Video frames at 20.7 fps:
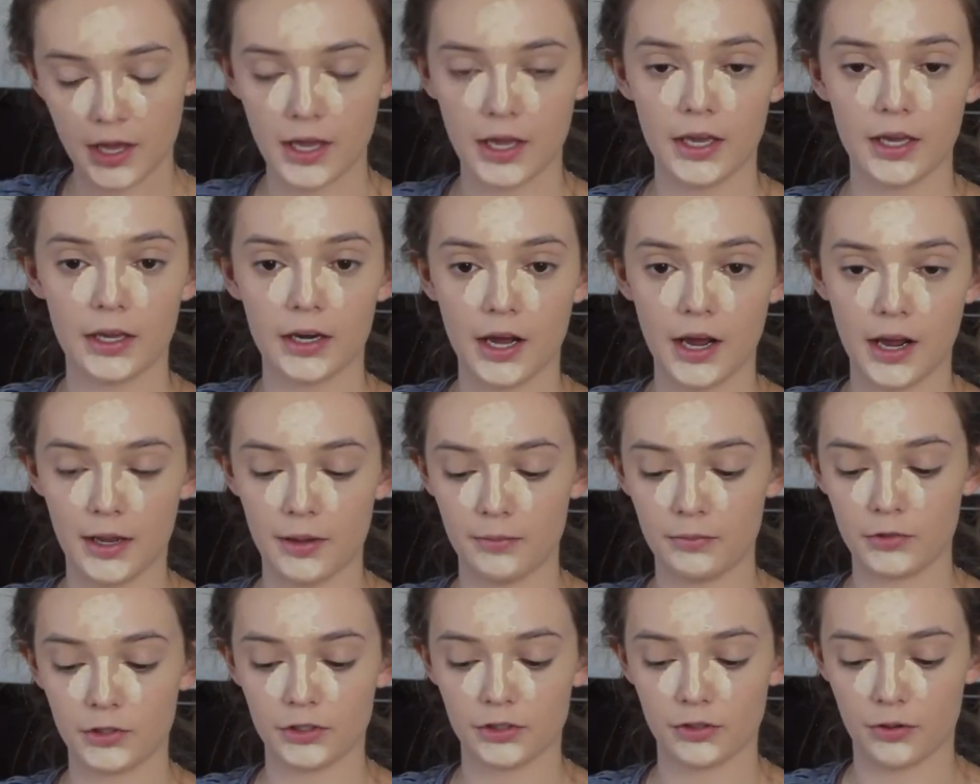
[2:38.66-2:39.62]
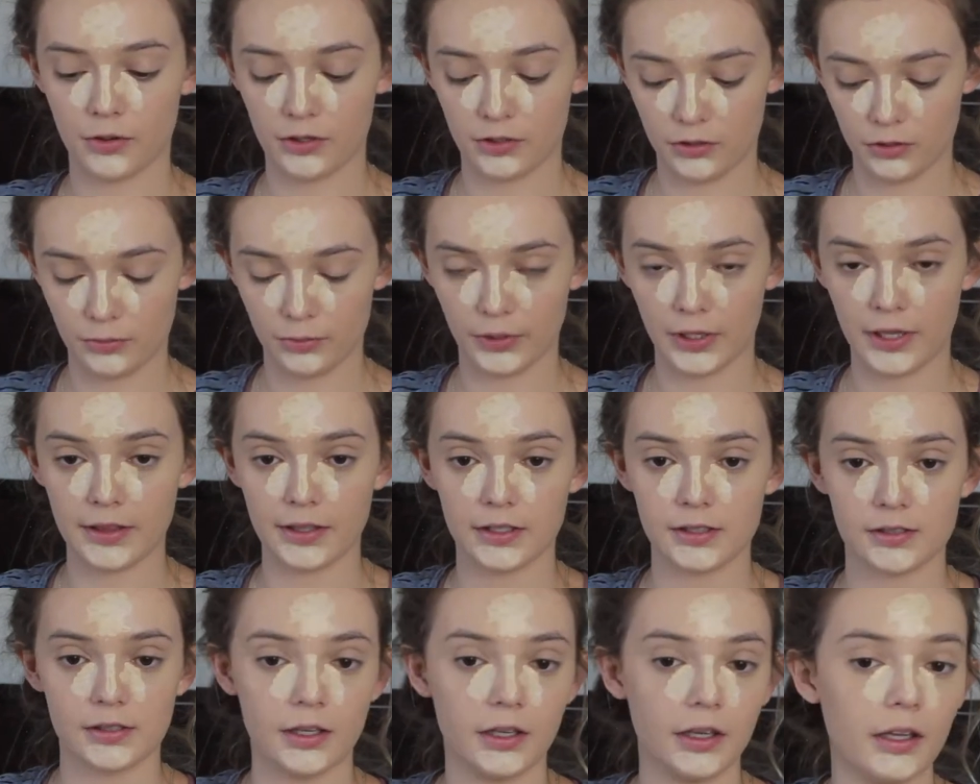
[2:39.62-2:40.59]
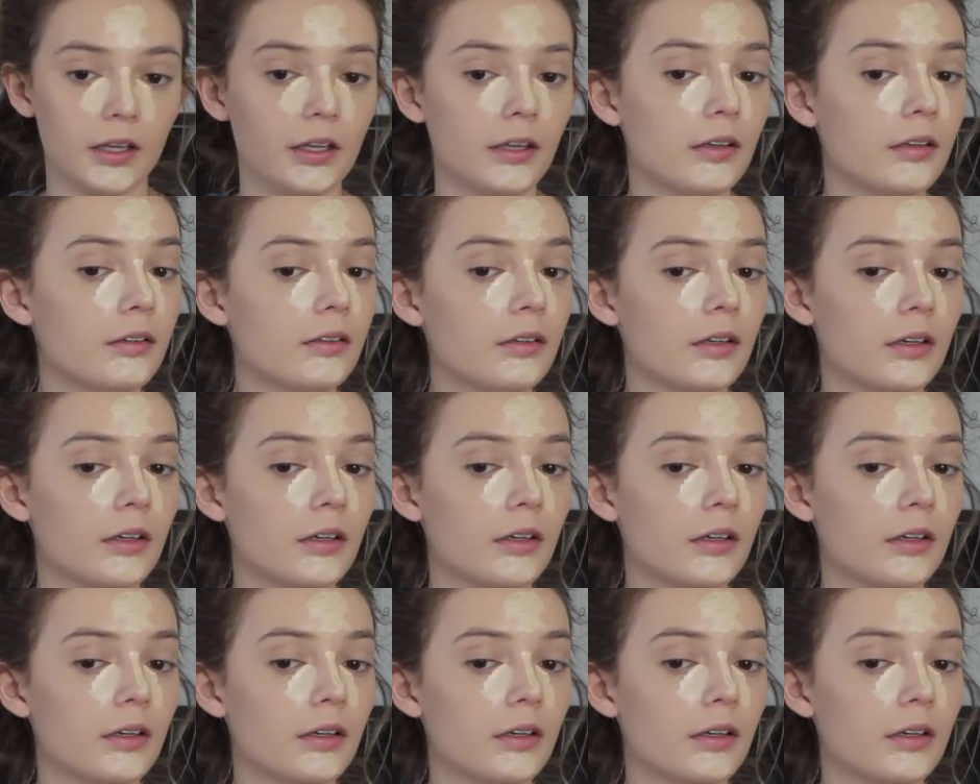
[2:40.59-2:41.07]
And I am just going to blend this in.